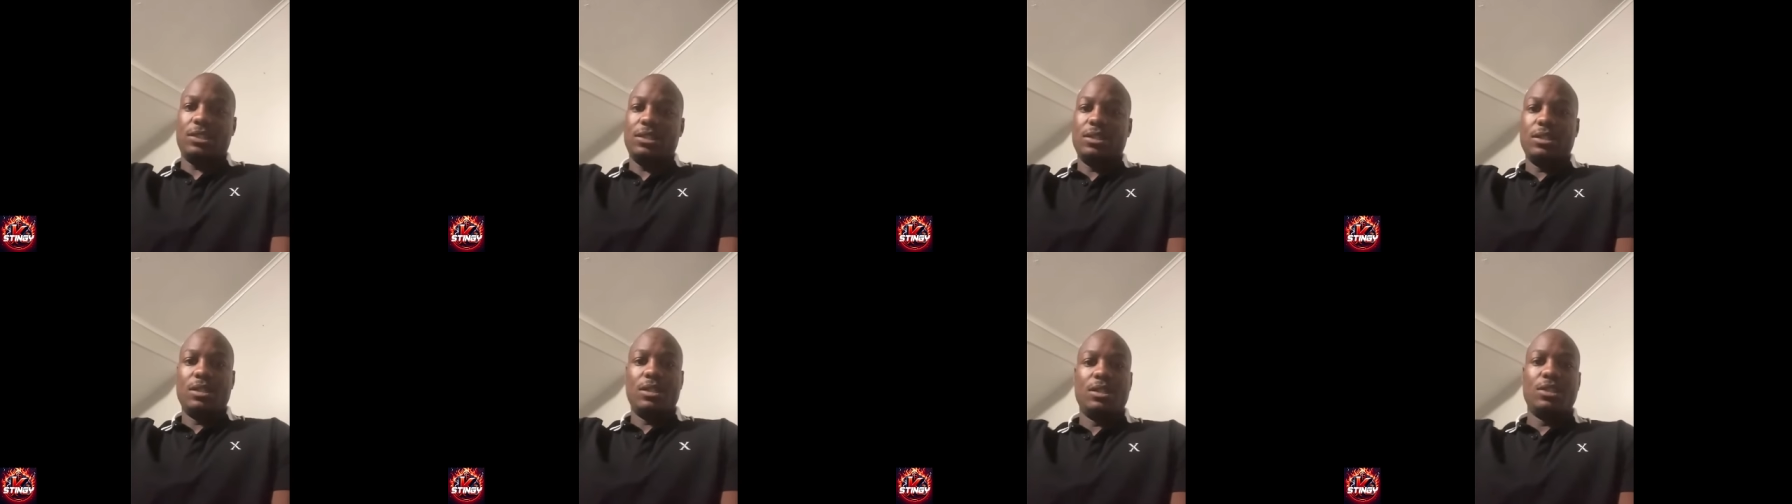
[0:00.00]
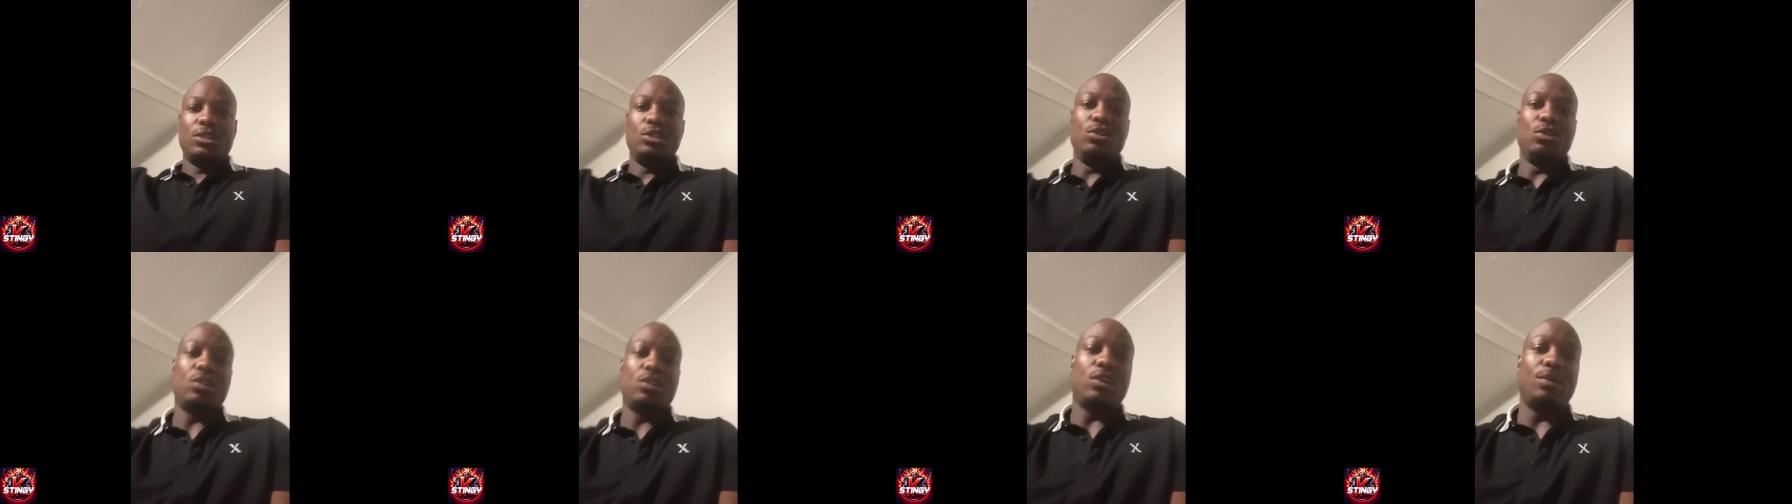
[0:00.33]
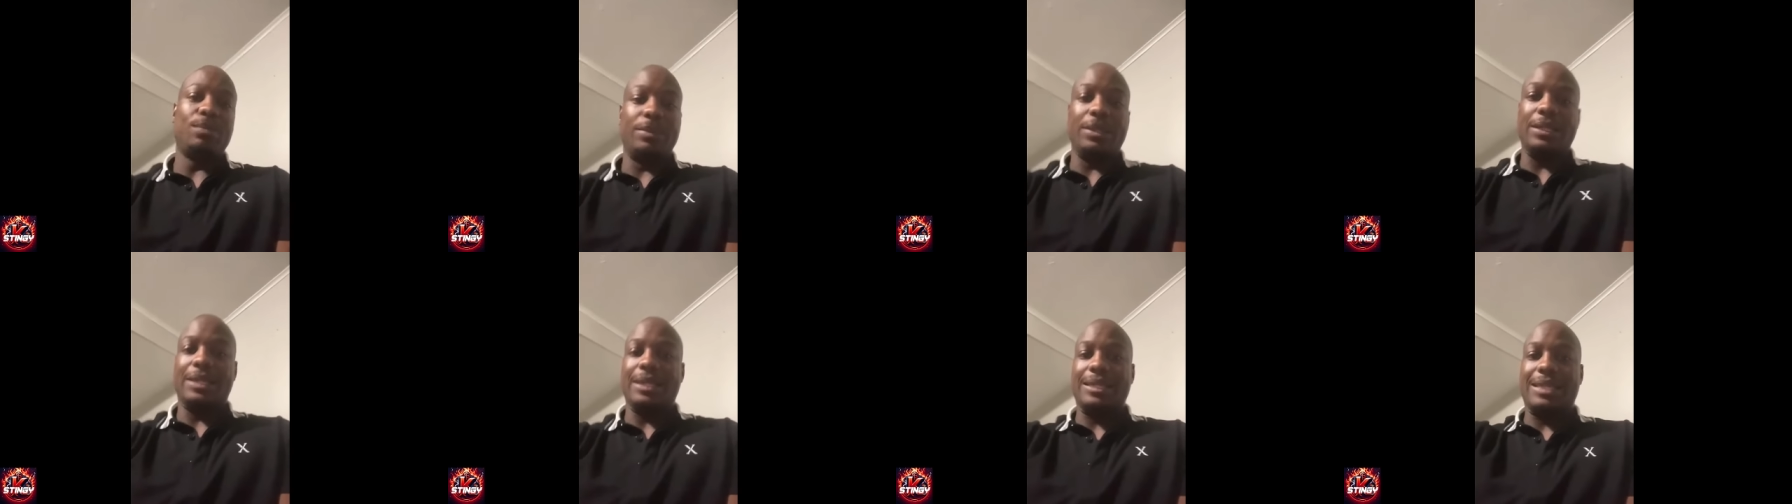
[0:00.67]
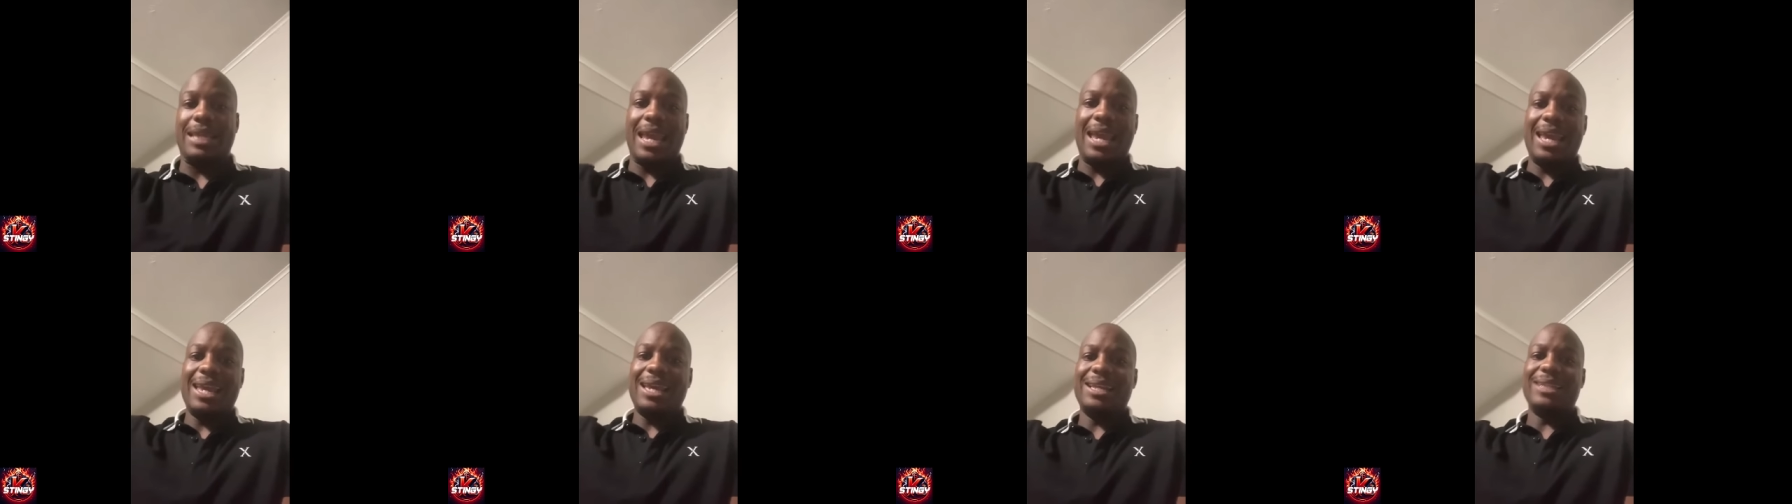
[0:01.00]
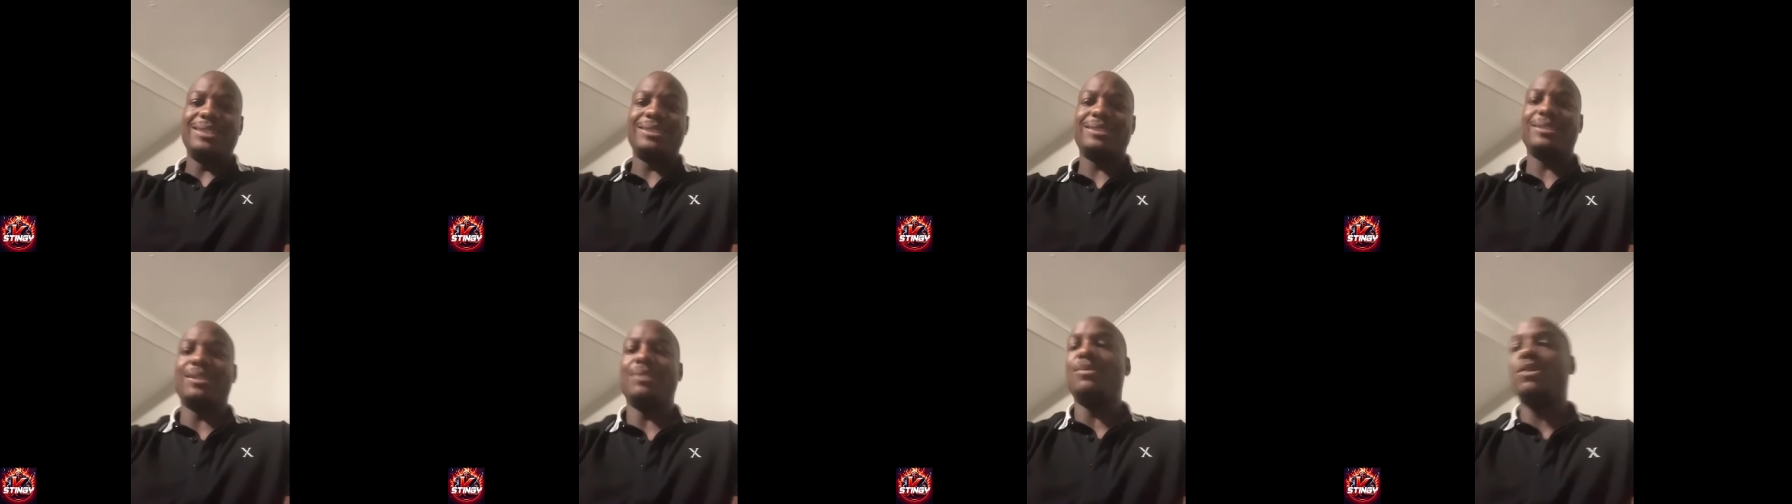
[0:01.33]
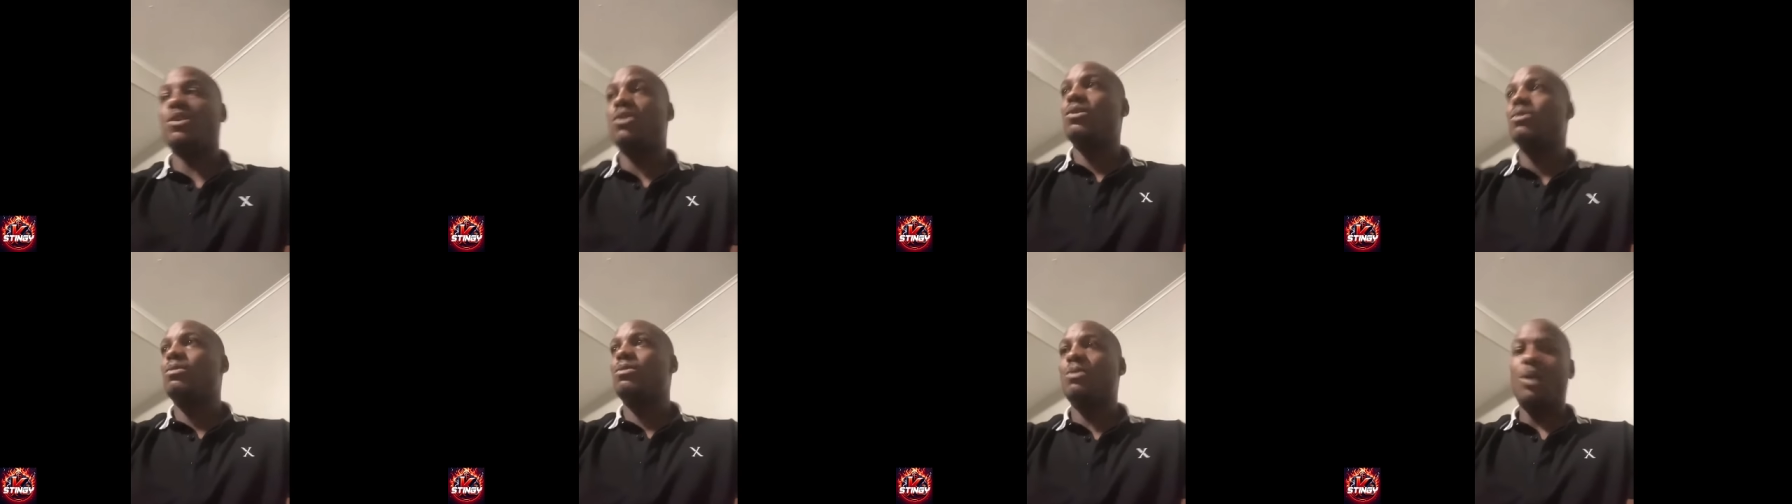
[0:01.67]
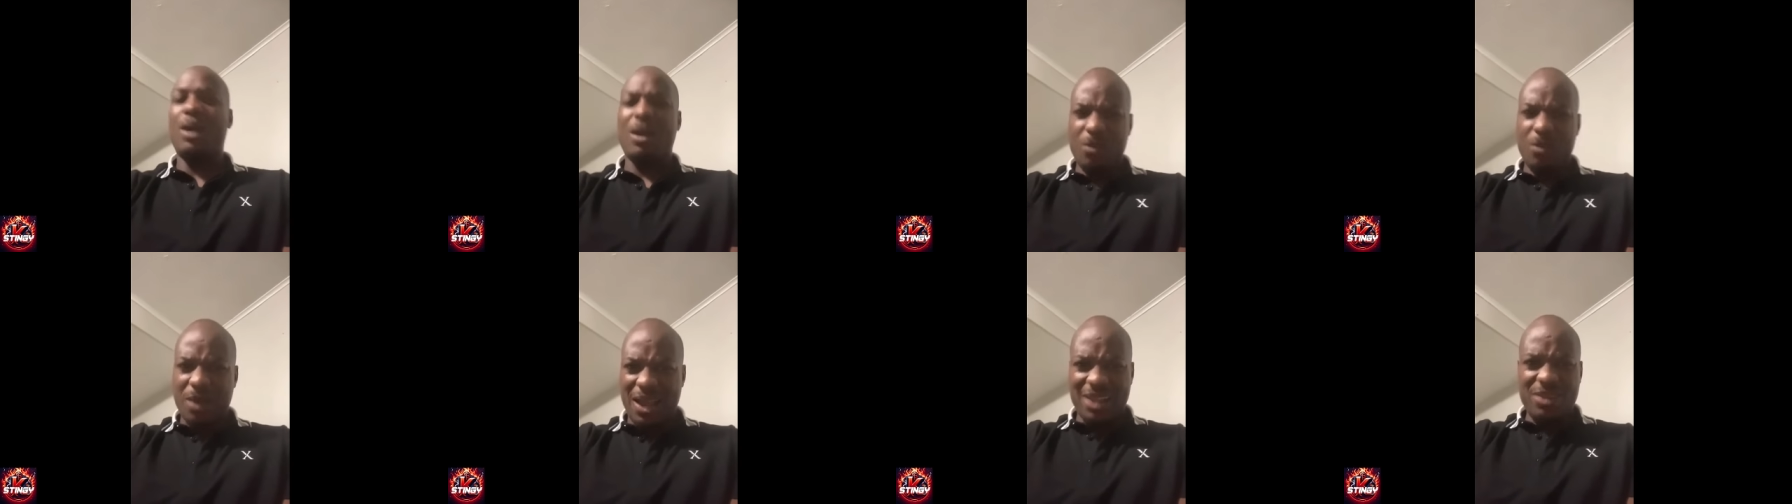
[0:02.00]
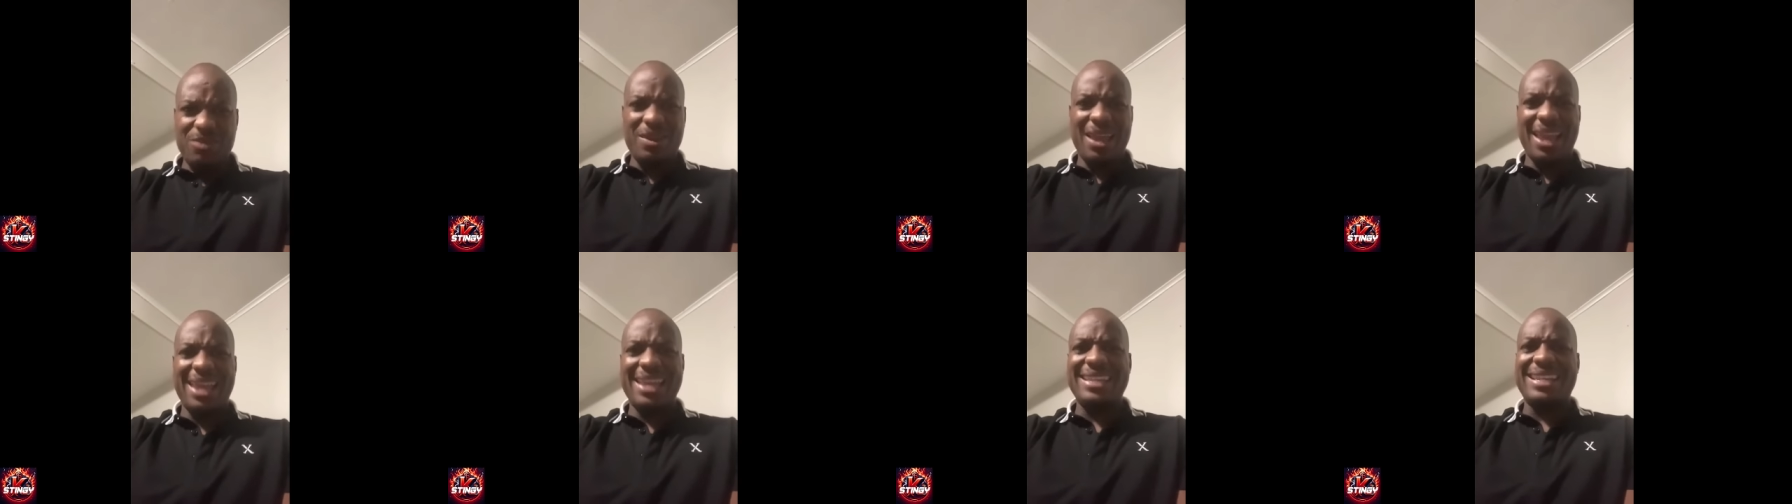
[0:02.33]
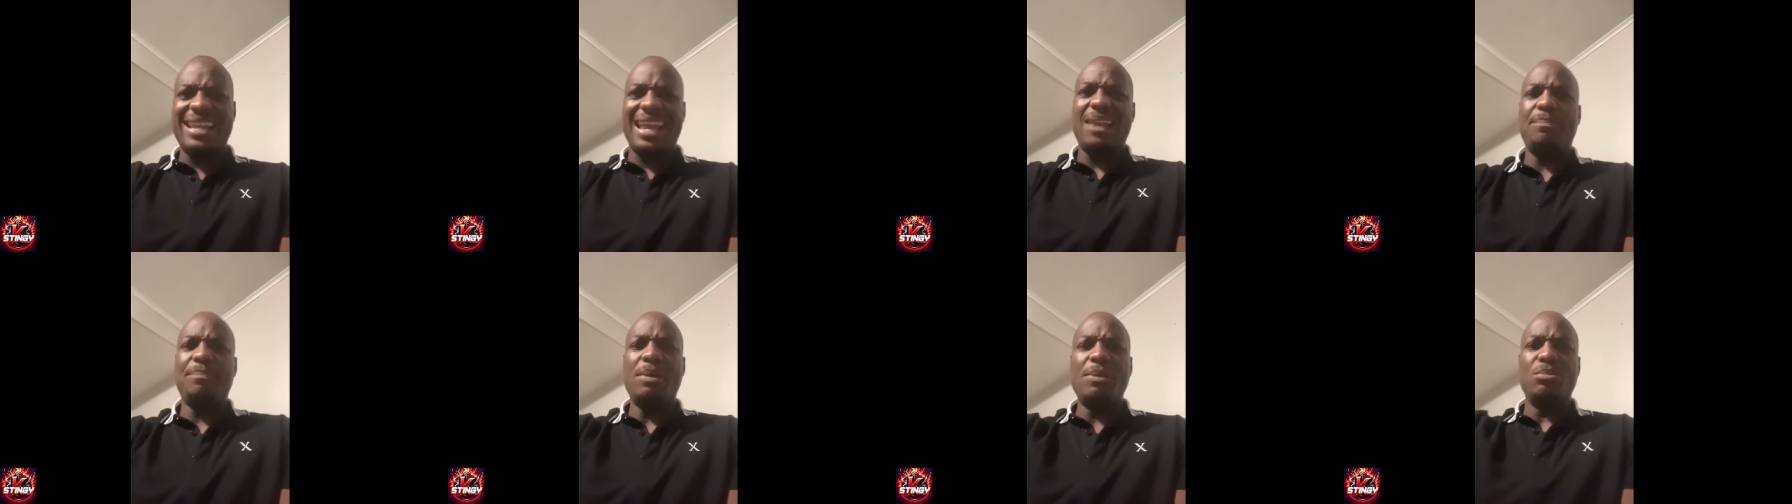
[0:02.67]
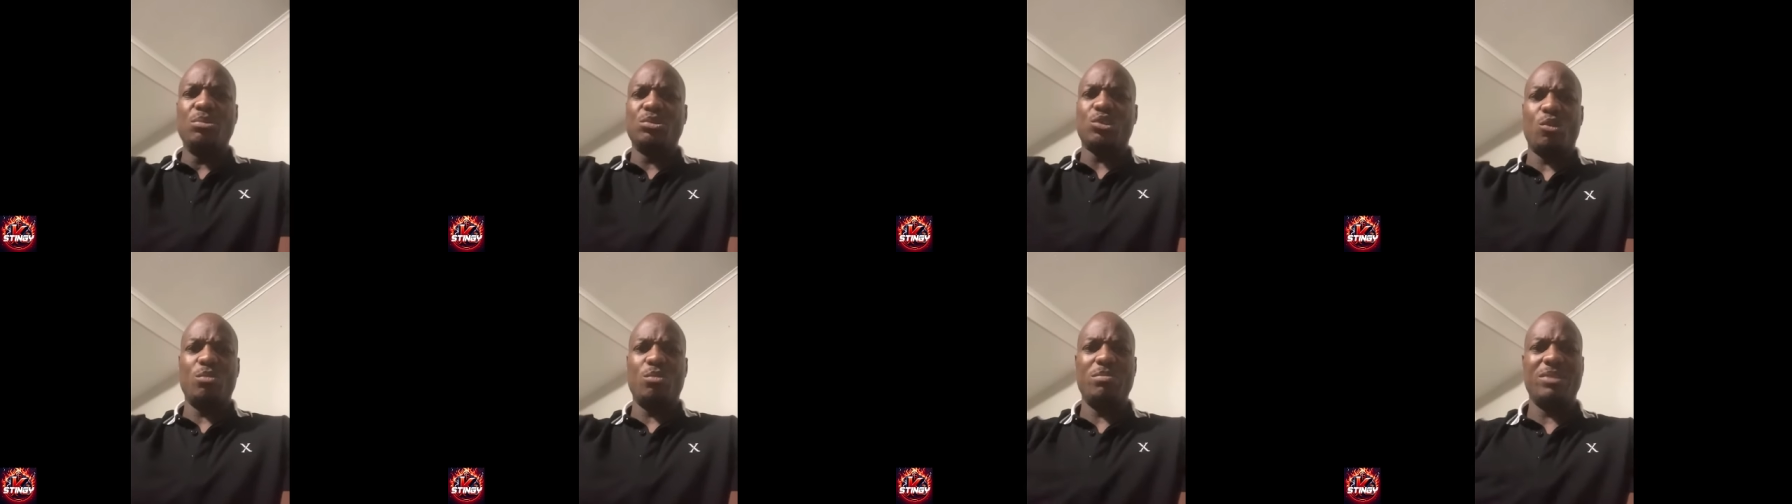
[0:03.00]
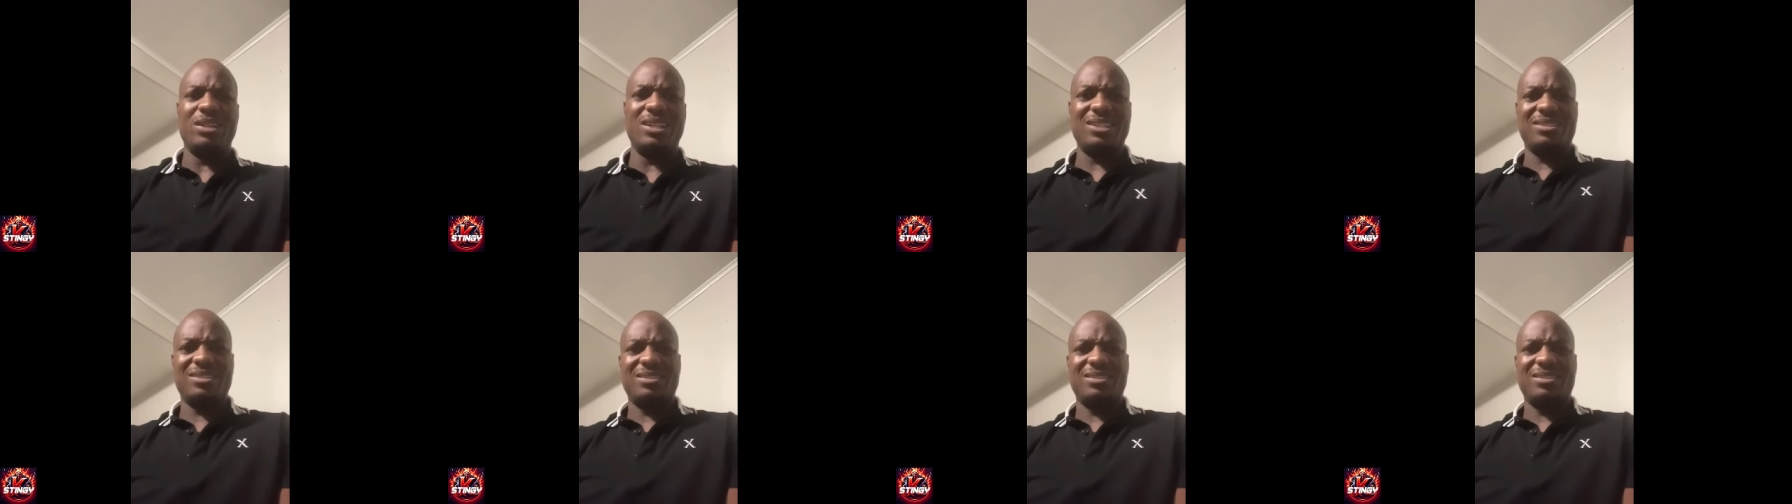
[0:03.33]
You don't the gays. Come on, why, do you hate gay people so much?